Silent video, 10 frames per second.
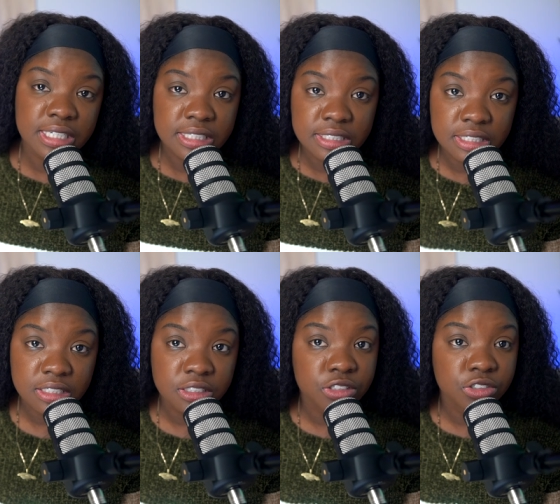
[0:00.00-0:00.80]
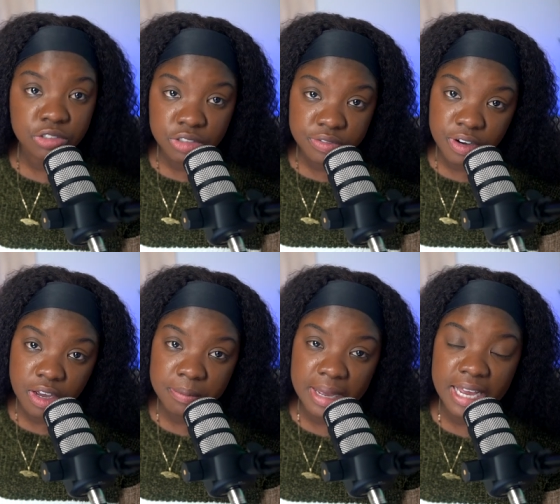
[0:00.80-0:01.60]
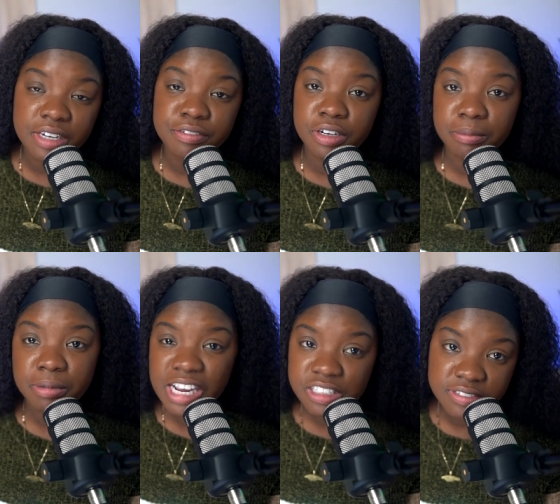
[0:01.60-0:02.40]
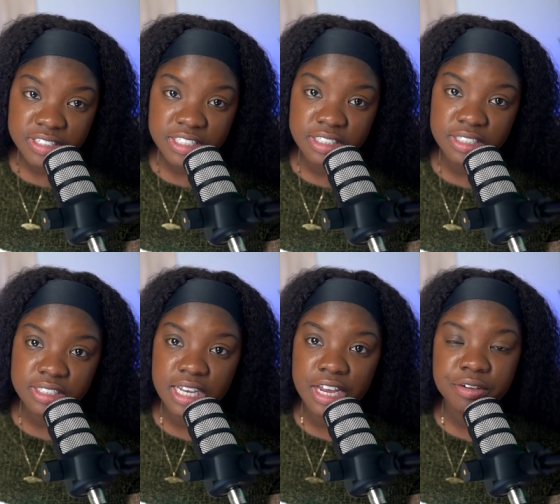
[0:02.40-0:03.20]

listings to choose from at different price ranges. And